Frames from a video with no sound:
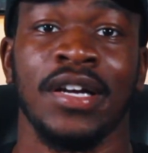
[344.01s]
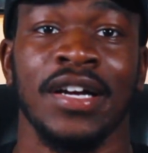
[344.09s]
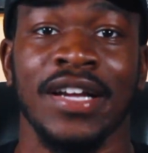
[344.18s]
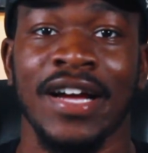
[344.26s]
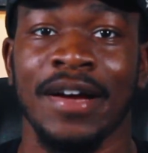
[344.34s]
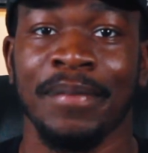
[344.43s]

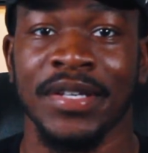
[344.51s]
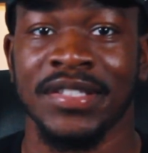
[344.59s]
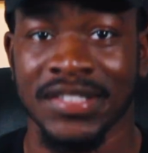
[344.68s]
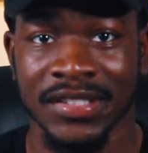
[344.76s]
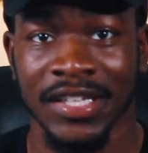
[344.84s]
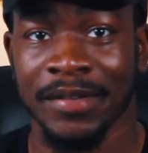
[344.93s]
comment.
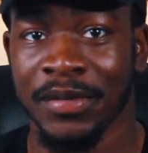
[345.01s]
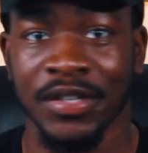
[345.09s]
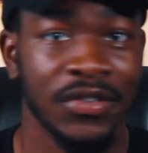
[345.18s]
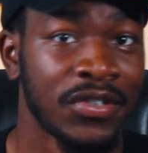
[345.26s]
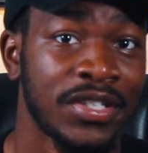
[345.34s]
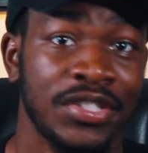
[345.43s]
Just let me
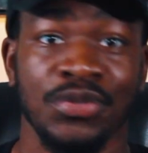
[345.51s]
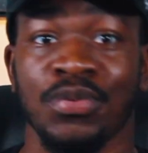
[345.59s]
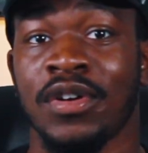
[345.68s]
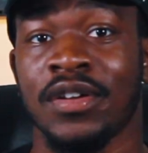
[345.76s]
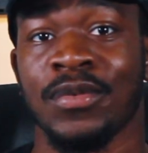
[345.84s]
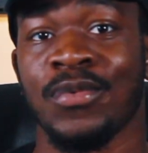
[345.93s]
know that you
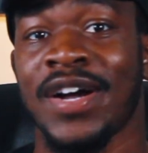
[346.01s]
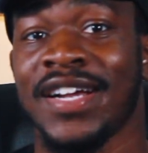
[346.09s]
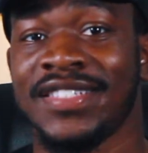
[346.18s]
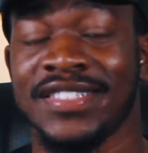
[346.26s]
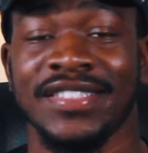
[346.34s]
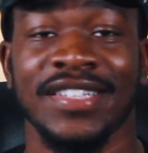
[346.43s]
all are
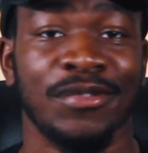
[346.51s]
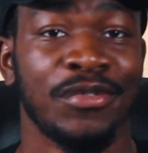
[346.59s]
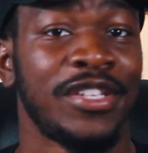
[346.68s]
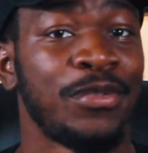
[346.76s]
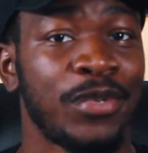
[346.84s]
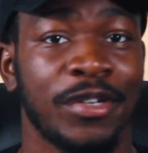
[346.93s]
watching. I
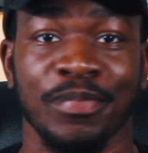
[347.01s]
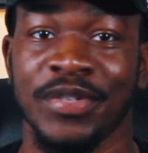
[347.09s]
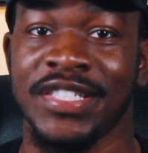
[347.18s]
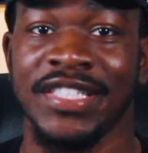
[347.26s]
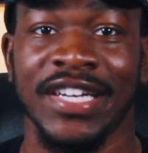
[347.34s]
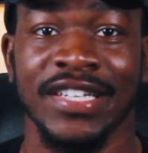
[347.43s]
really would
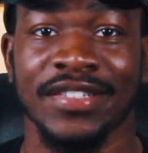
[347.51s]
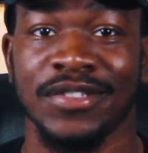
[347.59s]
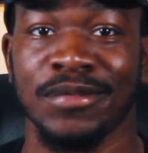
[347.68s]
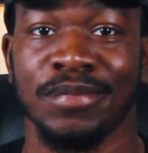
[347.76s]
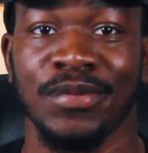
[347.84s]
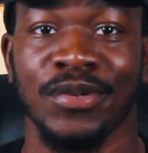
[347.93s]
appreciate the
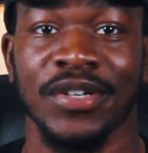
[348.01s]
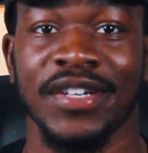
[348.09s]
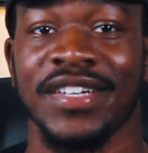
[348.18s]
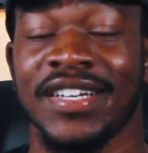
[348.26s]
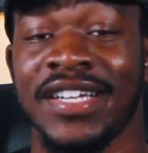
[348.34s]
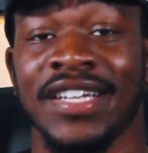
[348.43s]
support.